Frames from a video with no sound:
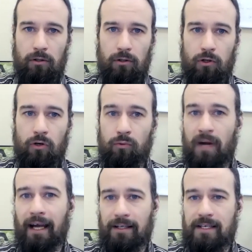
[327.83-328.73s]

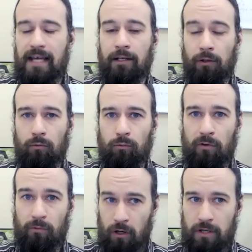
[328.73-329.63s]
correct and
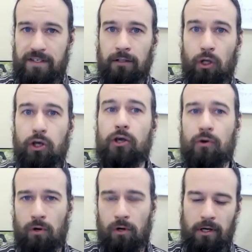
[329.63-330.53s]
reverse and
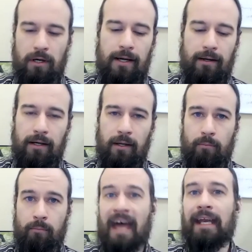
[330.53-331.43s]
cure
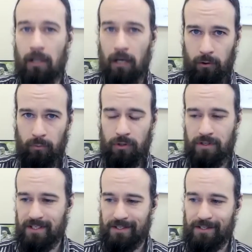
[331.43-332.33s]
many autoimmune
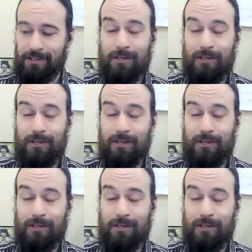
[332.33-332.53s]
diseases.